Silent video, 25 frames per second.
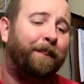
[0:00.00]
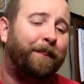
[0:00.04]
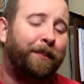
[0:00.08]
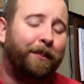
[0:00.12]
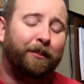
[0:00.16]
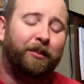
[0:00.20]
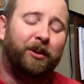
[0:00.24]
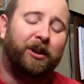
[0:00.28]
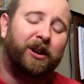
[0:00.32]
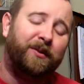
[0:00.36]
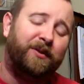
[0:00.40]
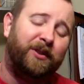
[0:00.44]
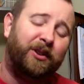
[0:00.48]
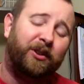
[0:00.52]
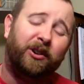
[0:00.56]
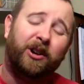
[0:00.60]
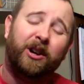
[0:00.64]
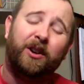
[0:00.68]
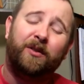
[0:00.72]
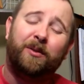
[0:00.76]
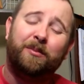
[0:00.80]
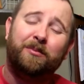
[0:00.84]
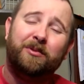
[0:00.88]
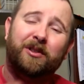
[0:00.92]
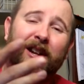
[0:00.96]
But if you're
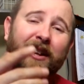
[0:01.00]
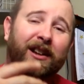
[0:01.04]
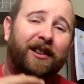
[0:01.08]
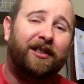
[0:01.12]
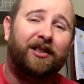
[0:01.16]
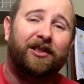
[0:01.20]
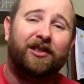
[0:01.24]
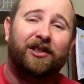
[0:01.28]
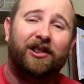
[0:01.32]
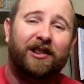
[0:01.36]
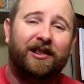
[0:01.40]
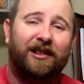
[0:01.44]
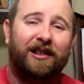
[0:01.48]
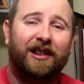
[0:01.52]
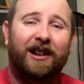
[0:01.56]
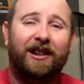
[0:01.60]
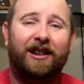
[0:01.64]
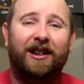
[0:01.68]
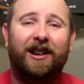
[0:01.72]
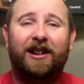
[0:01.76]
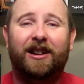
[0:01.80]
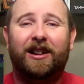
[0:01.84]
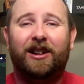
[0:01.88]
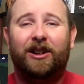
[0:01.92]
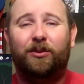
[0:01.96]
running from Jason, you're just not
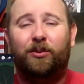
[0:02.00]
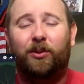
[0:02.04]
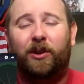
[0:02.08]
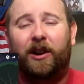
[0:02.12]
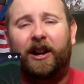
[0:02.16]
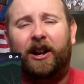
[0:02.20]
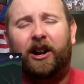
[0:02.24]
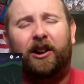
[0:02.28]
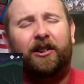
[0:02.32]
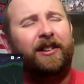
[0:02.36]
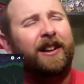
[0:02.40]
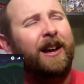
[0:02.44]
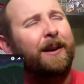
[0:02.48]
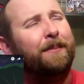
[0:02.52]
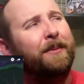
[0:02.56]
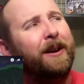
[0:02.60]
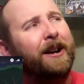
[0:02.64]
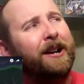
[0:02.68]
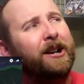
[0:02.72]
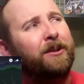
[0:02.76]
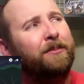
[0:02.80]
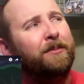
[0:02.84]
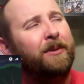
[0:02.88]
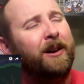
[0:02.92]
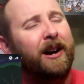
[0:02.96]
going to get away. Or is that
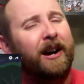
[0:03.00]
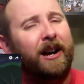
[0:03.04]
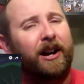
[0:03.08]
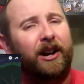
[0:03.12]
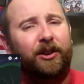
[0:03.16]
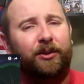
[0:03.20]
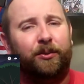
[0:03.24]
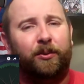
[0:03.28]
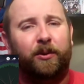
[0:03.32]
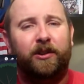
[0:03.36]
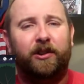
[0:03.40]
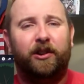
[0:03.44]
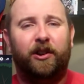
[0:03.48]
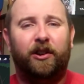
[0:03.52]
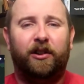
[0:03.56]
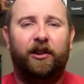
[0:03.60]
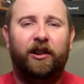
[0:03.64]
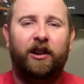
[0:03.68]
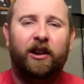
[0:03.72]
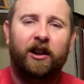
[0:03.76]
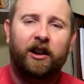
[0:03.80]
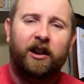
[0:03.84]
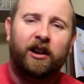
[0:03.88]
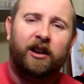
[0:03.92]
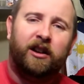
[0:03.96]
Michael Myers where
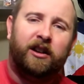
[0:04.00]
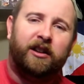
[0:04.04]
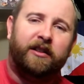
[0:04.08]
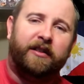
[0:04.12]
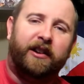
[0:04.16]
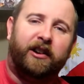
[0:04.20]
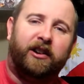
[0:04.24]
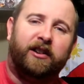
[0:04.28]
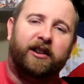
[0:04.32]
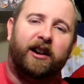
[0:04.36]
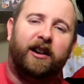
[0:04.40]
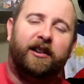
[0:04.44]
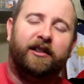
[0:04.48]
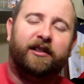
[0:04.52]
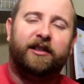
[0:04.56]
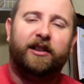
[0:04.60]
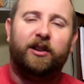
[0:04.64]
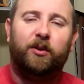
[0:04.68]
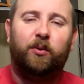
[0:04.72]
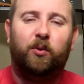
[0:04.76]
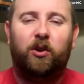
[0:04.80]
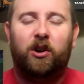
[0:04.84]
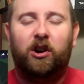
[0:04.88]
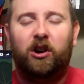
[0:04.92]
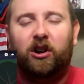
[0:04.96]
they're
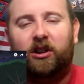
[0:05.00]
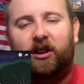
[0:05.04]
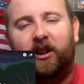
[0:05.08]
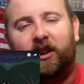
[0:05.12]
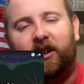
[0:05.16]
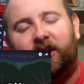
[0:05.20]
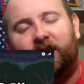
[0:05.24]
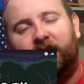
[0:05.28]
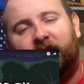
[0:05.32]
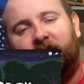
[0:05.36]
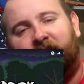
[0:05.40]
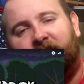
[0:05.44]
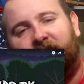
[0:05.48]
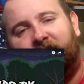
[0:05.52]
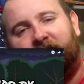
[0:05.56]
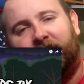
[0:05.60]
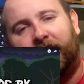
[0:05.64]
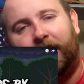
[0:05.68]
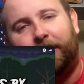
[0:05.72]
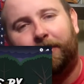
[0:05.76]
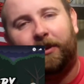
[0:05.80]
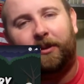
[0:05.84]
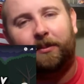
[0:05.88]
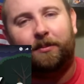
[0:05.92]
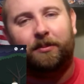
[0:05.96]
constantly walking the
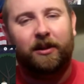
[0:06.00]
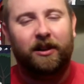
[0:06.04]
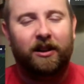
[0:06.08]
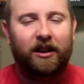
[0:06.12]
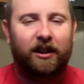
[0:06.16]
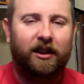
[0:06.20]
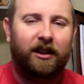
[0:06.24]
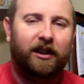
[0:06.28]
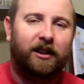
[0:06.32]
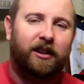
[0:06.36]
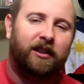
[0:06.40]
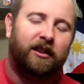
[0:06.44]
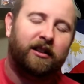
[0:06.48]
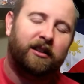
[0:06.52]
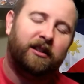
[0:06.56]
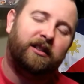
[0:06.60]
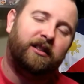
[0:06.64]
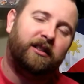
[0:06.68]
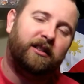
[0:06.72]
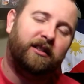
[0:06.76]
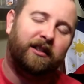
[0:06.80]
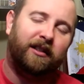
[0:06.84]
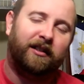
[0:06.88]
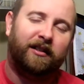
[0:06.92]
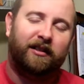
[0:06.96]
same speed,
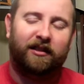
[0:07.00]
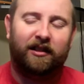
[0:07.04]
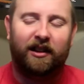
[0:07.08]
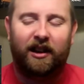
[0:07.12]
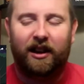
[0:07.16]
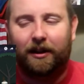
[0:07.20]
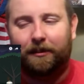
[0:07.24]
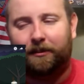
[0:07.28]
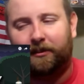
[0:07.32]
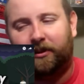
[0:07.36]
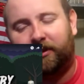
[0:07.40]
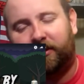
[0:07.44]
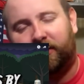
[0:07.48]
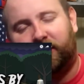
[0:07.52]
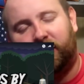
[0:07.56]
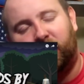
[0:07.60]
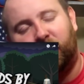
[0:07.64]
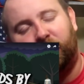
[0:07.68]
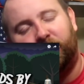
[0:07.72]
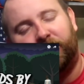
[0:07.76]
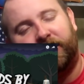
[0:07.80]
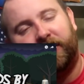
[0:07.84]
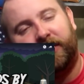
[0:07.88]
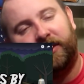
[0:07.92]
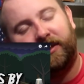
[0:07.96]
the same
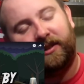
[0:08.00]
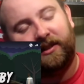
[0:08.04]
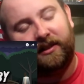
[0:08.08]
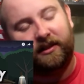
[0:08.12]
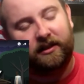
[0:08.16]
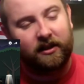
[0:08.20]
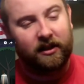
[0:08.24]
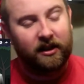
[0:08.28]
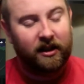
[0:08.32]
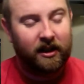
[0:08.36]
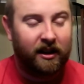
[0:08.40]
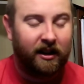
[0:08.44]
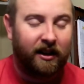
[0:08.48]
slowness?